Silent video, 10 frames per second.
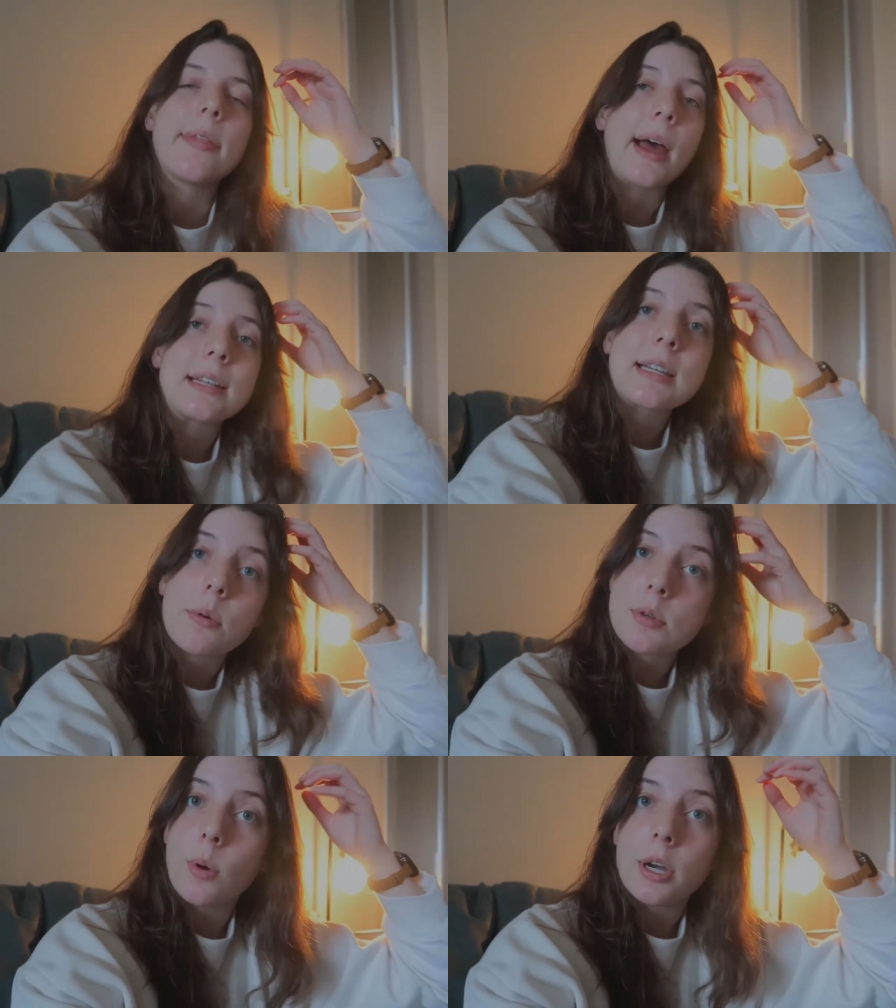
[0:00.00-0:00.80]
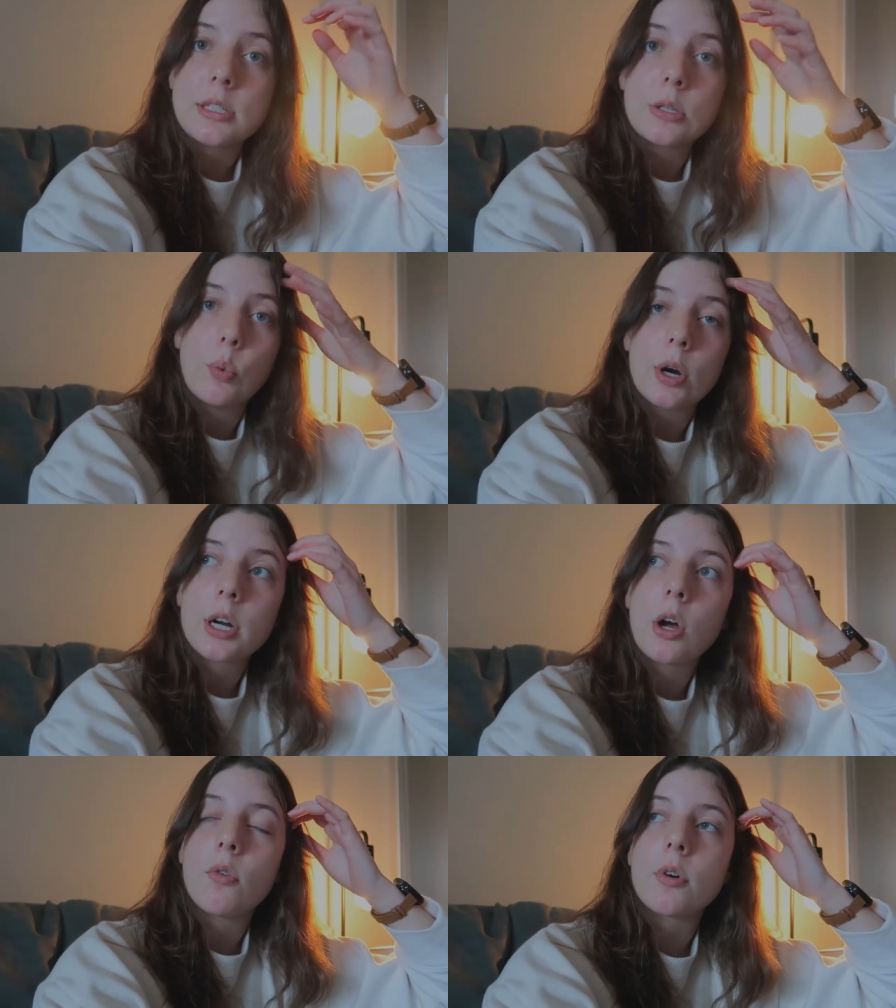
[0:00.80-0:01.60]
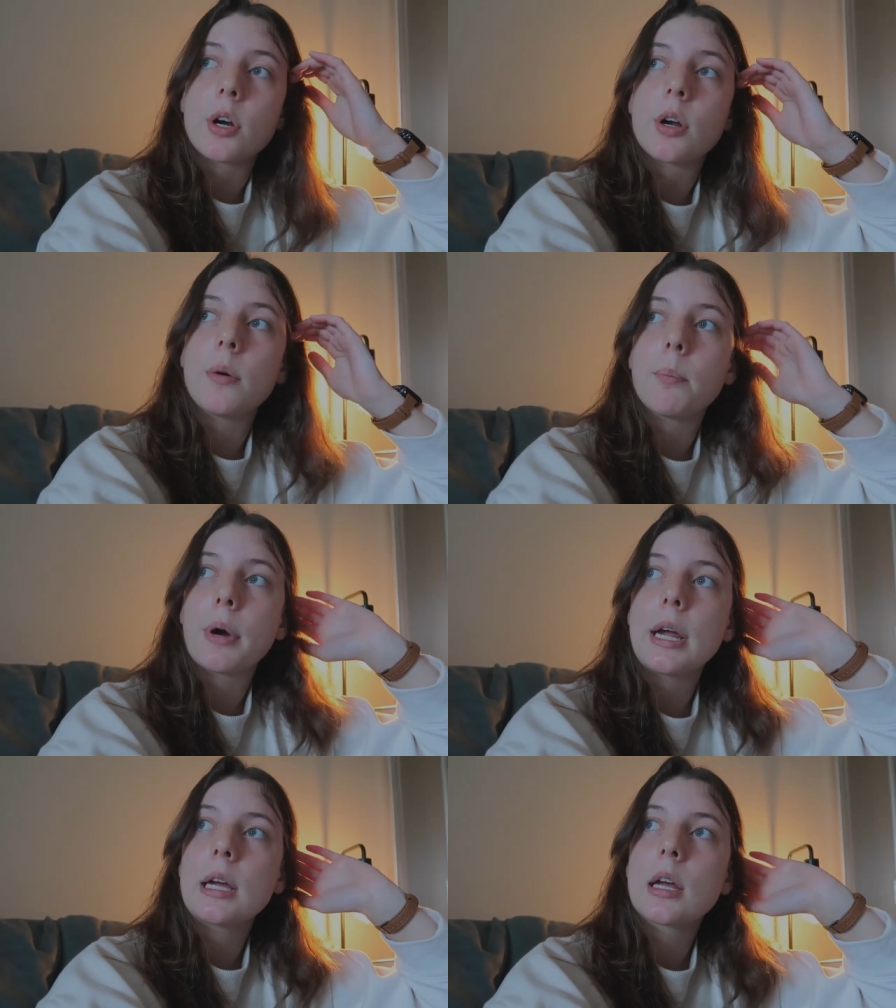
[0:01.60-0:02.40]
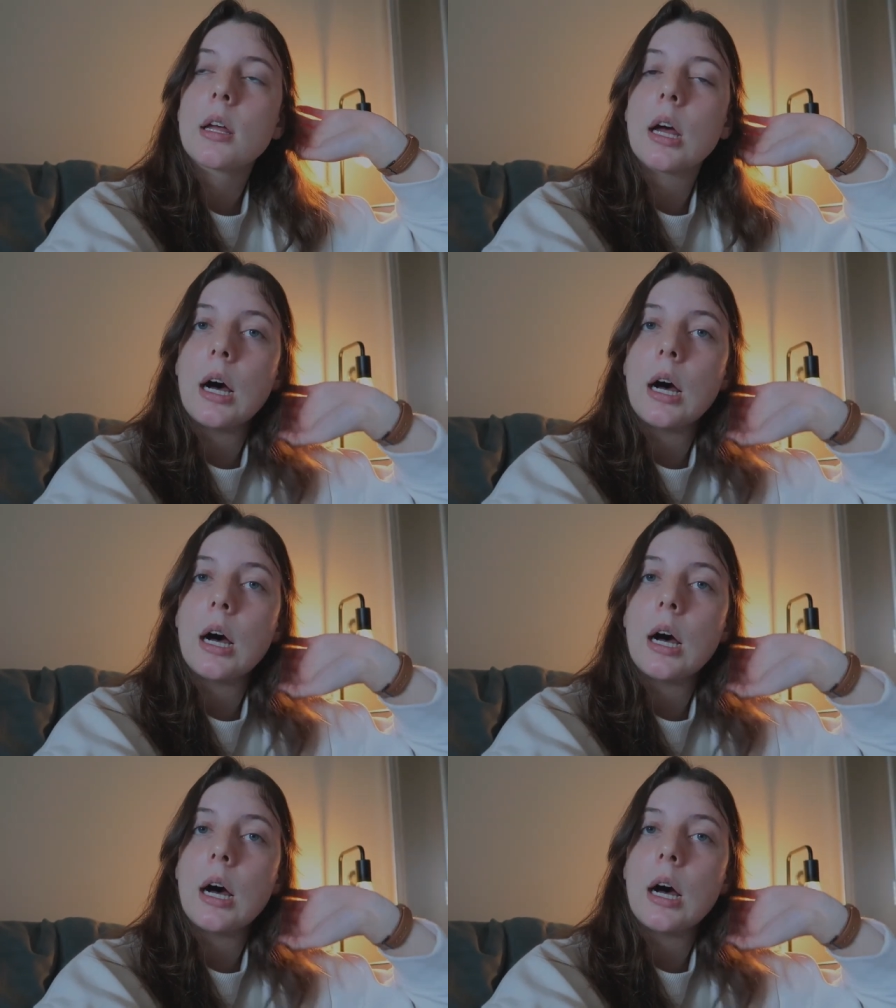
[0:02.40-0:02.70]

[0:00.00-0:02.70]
that I was wanting to work over break.